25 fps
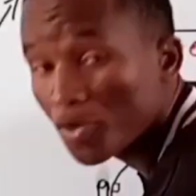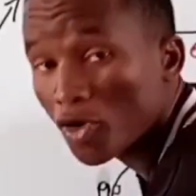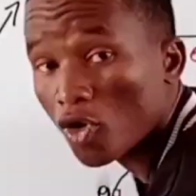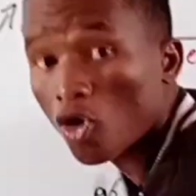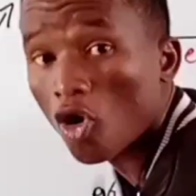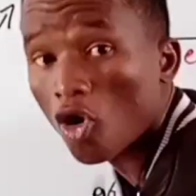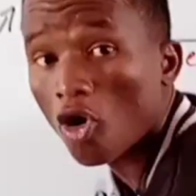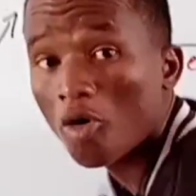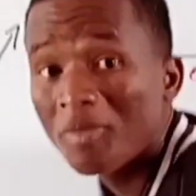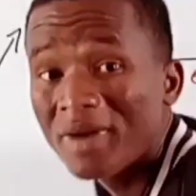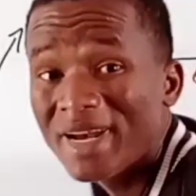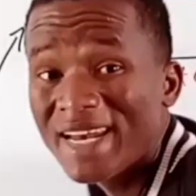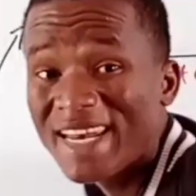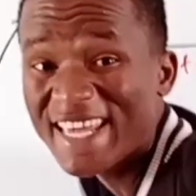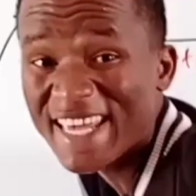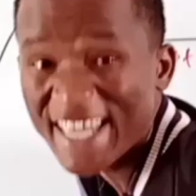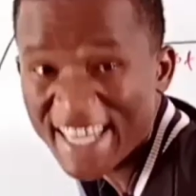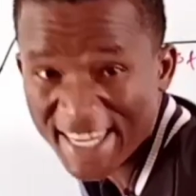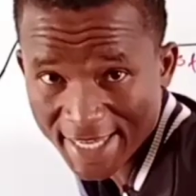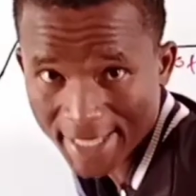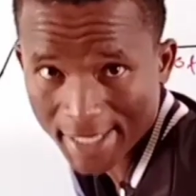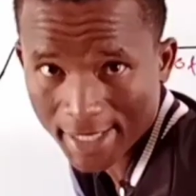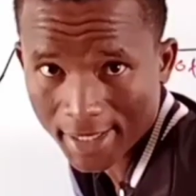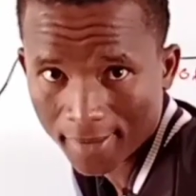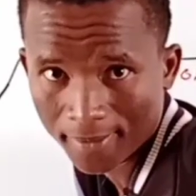to become
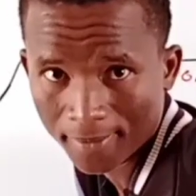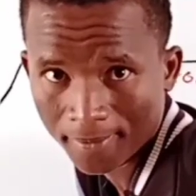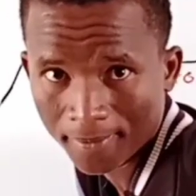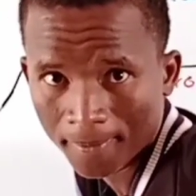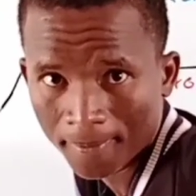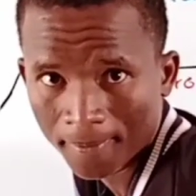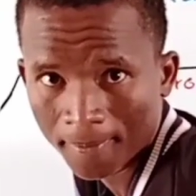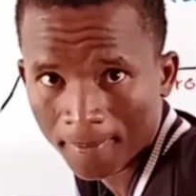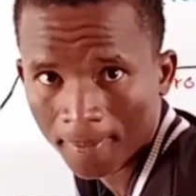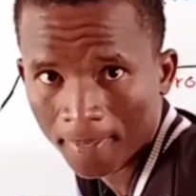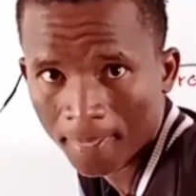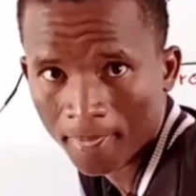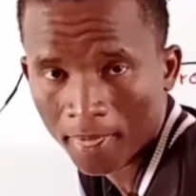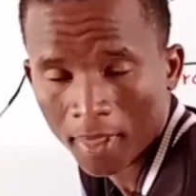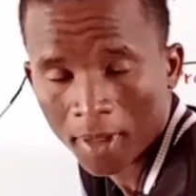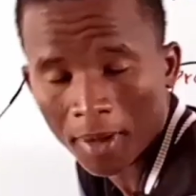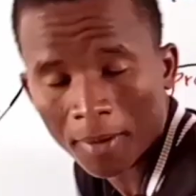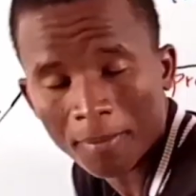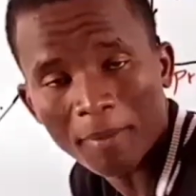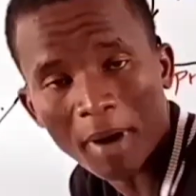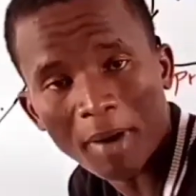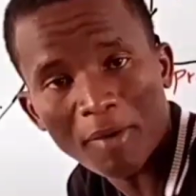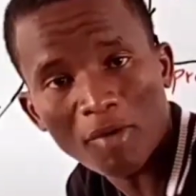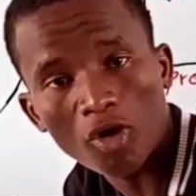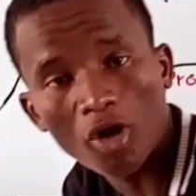leaky.
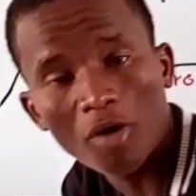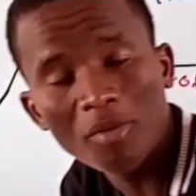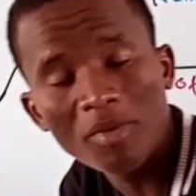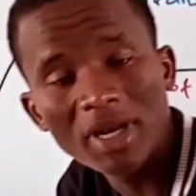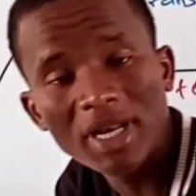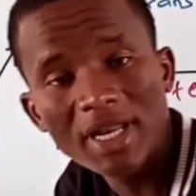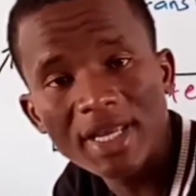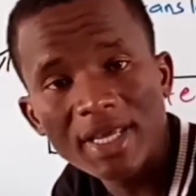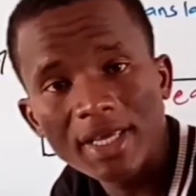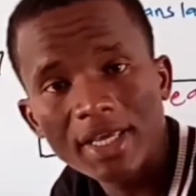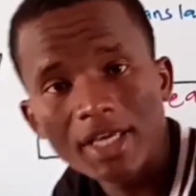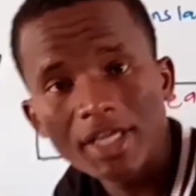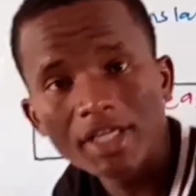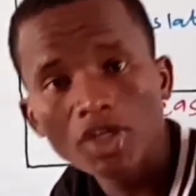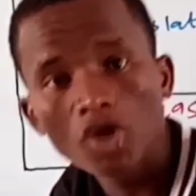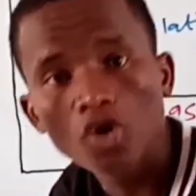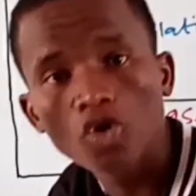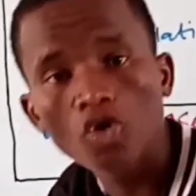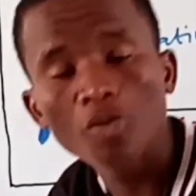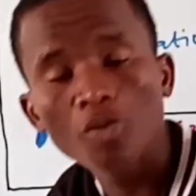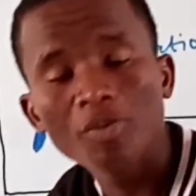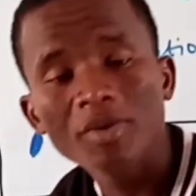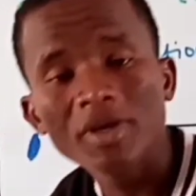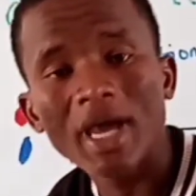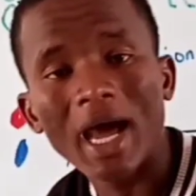By becoming leaky, they
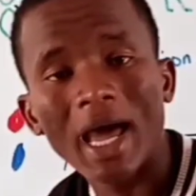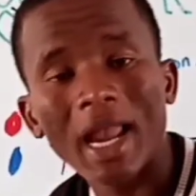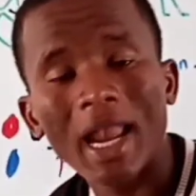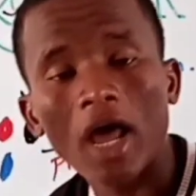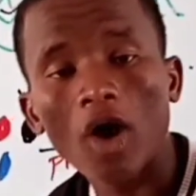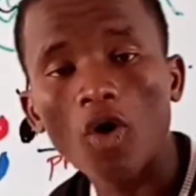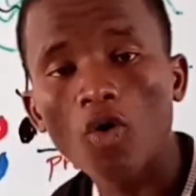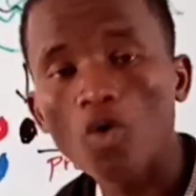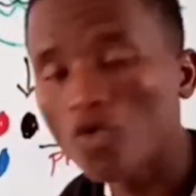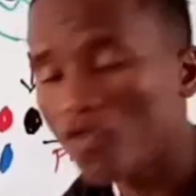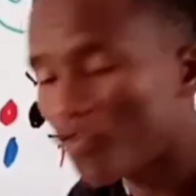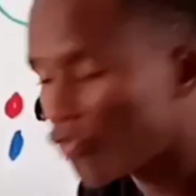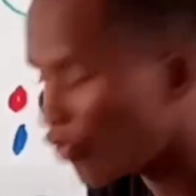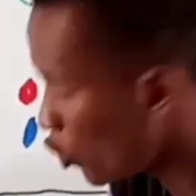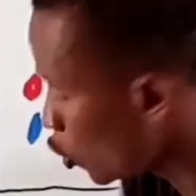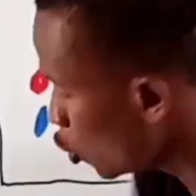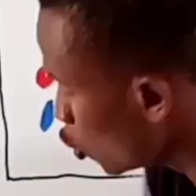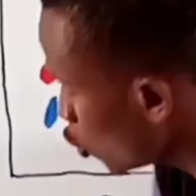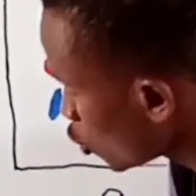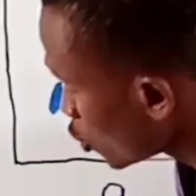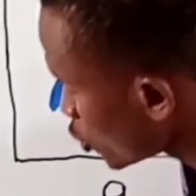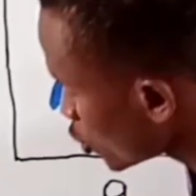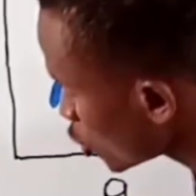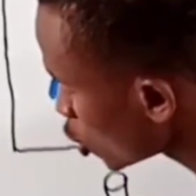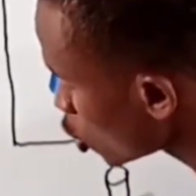will be allowing
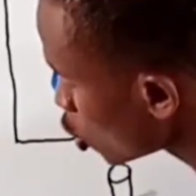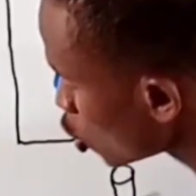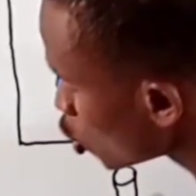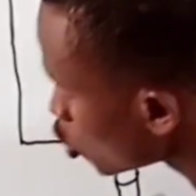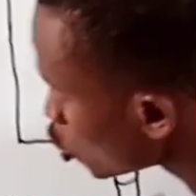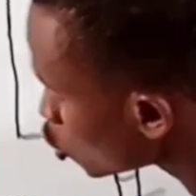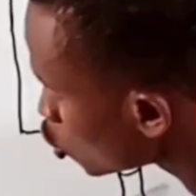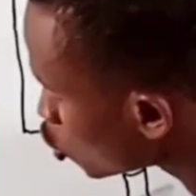fluids